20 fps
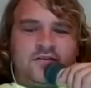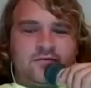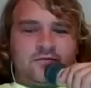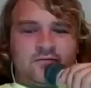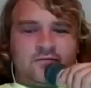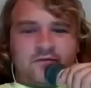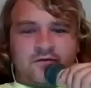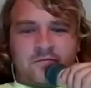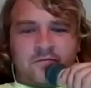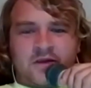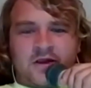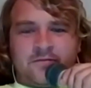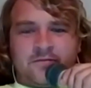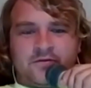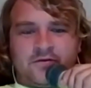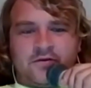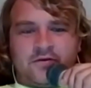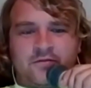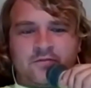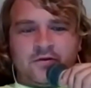which was a
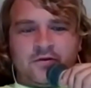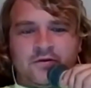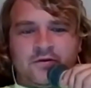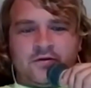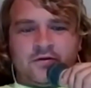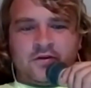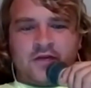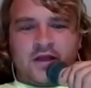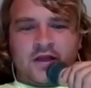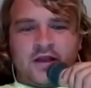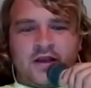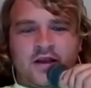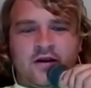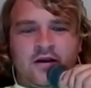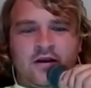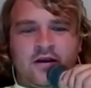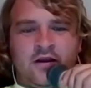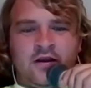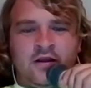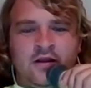popular computer in that
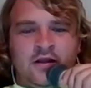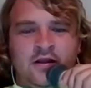era.